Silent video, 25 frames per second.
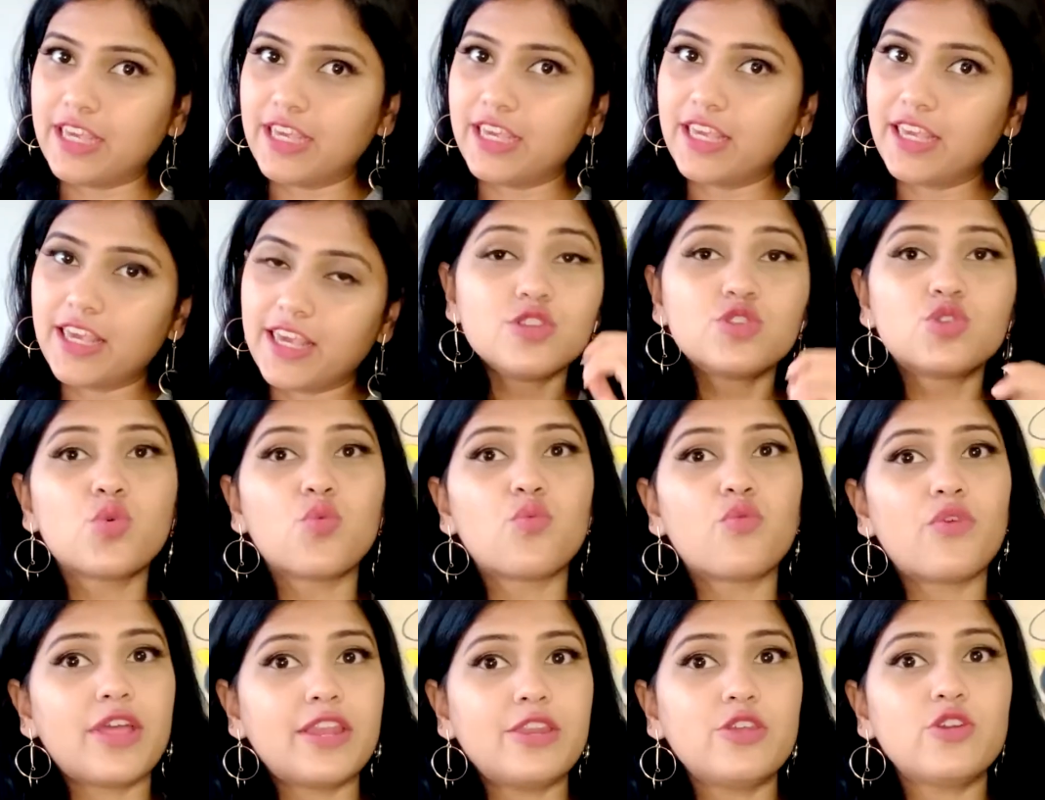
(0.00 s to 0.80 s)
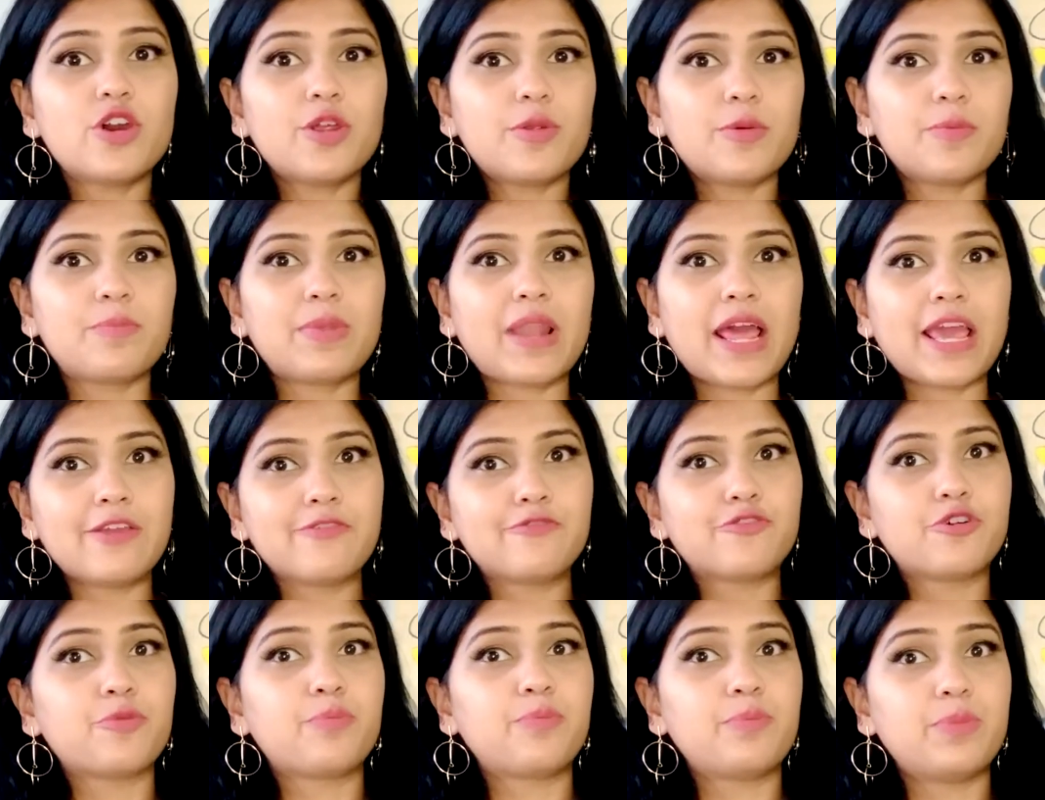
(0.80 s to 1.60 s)
If when you are applying for
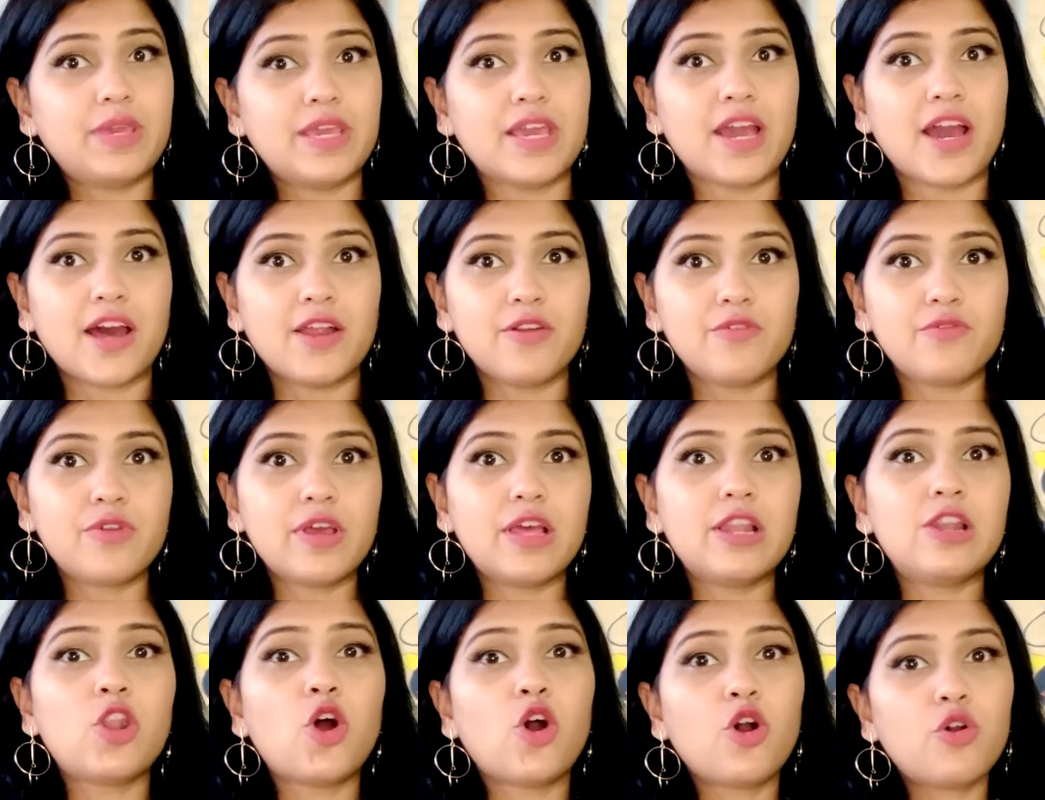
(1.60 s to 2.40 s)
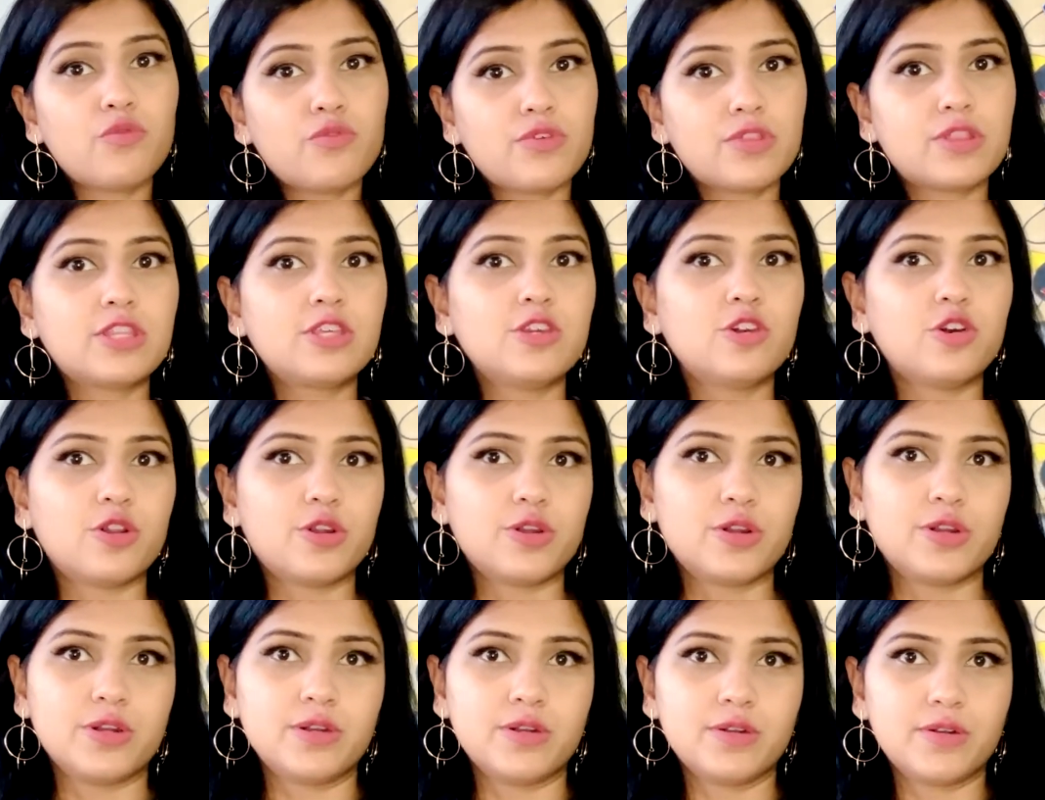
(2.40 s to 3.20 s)
PR along with your
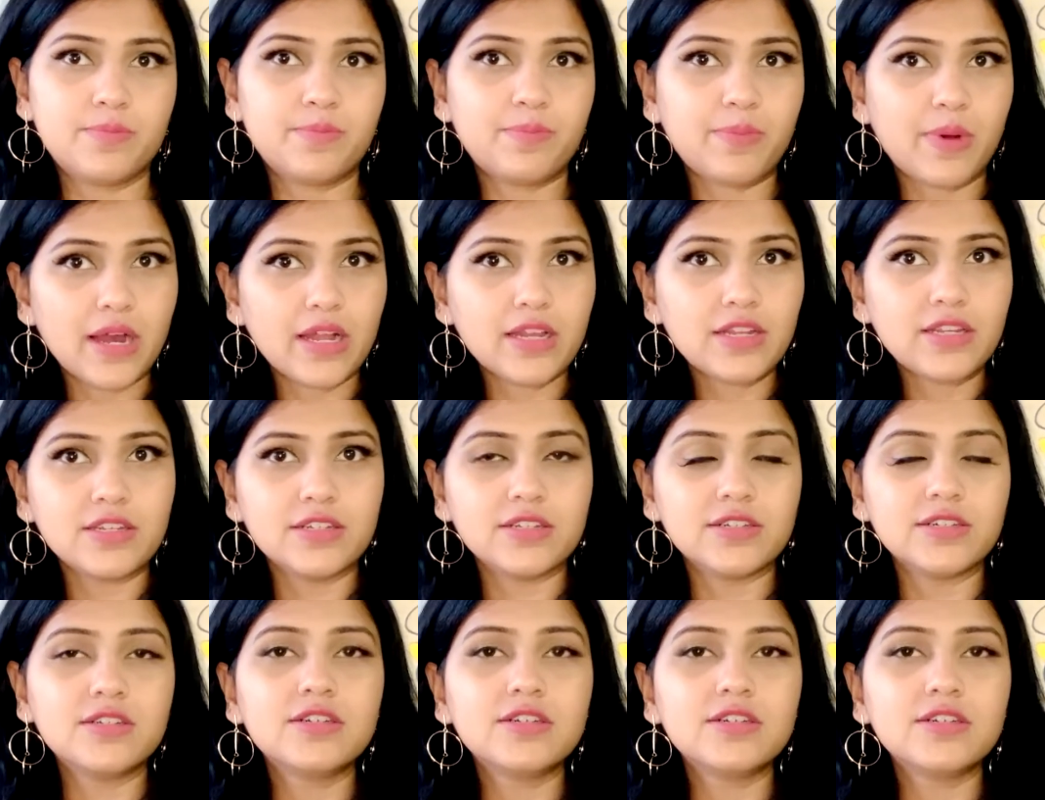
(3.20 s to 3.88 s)
partner,